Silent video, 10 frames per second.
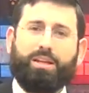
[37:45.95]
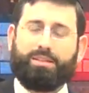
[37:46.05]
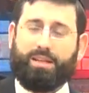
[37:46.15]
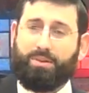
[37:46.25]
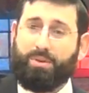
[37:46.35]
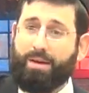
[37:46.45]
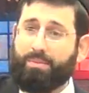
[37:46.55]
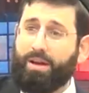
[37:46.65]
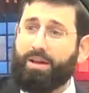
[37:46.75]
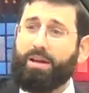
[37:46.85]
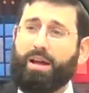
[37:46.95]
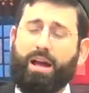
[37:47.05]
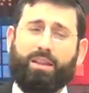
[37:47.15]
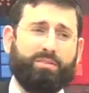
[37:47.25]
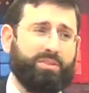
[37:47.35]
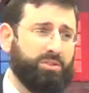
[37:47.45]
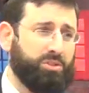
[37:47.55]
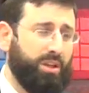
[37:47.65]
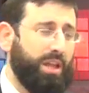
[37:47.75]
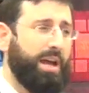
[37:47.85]
They say, Rabbi, I live in
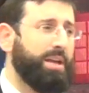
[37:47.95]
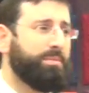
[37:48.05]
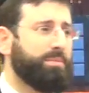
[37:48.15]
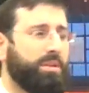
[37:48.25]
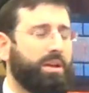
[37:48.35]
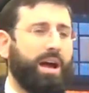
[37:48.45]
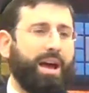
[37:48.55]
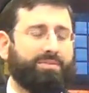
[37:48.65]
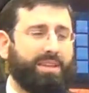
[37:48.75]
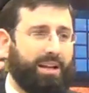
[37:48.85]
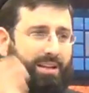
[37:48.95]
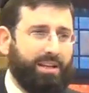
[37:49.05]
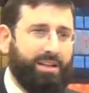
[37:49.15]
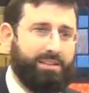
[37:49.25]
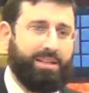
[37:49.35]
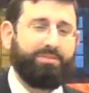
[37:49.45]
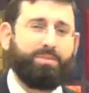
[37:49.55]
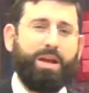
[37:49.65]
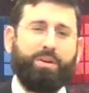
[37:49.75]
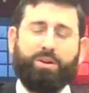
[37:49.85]
Yerushalayim, I have ten kids, I have
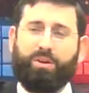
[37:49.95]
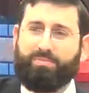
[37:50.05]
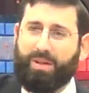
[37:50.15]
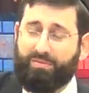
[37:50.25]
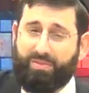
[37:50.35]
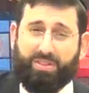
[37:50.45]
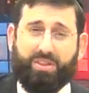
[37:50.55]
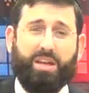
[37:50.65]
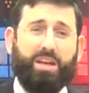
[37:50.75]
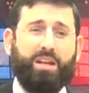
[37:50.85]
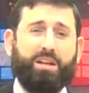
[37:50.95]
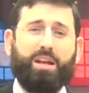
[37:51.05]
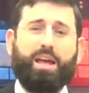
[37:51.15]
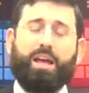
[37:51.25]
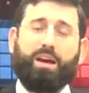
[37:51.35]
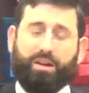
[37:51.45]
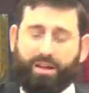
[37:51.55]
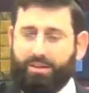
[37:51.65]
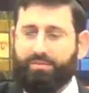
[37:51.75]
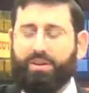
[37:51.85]
to marry off my fifth kid.
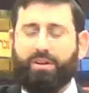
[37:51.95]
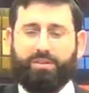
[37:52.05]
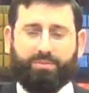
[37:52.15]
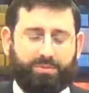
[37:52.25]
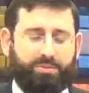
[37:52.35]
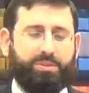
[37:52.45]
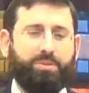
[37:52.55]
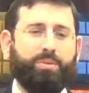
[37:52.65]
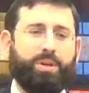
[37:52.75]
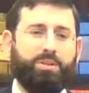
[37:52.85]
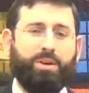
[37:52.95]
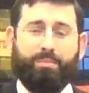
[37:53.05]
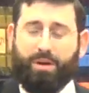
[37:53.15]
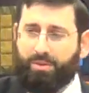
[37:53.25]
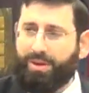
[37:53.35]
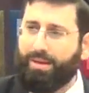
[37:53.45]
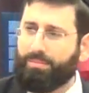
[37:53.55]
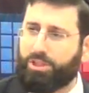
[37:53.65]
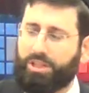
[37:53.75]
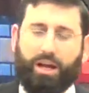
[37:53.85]
Okay, see what we can do. And by the way,
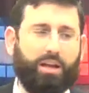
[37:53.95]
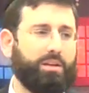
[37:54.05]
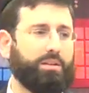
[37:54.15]
I'm a Mashiach.